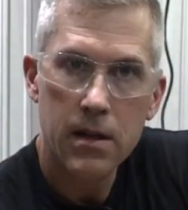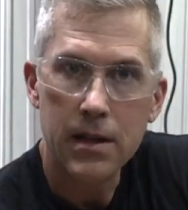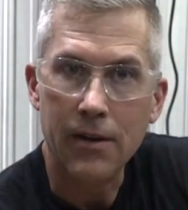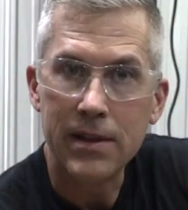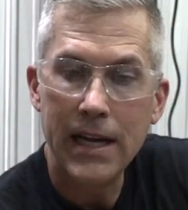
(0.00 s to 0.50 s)

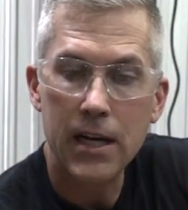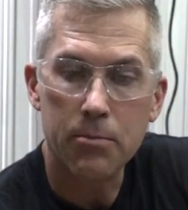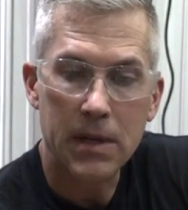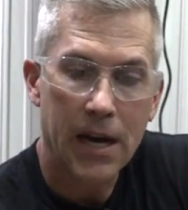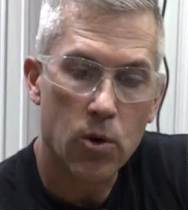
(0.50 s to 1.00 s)
I've cleaned up
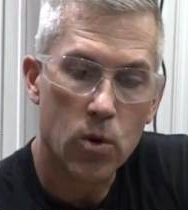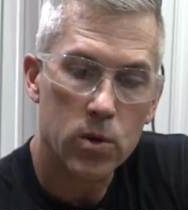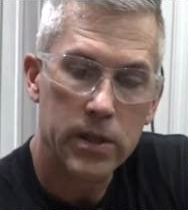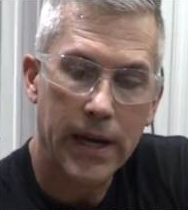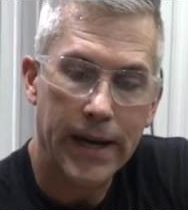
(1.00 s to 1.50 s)
that
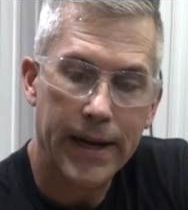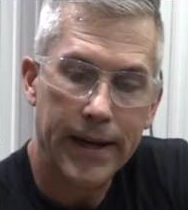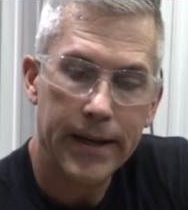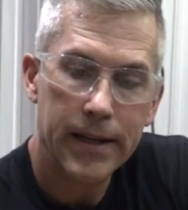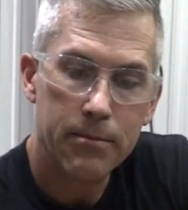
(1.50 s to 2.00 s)
old
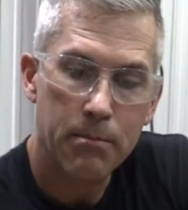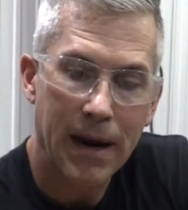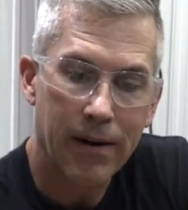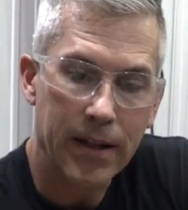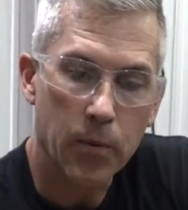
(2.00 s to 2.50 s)

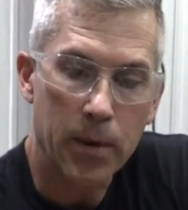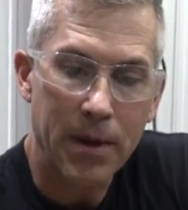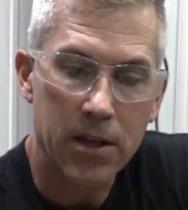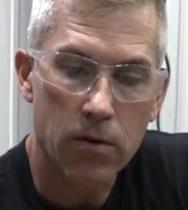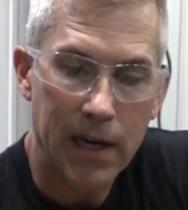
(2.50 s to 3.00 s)
bearing that we made
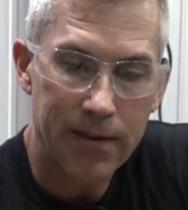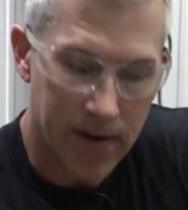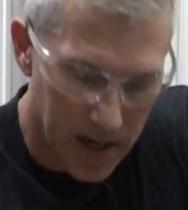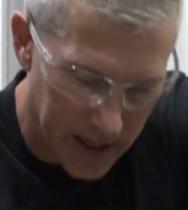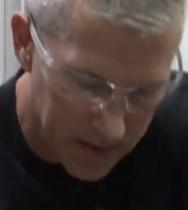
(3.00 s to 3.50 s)
the relief cut in.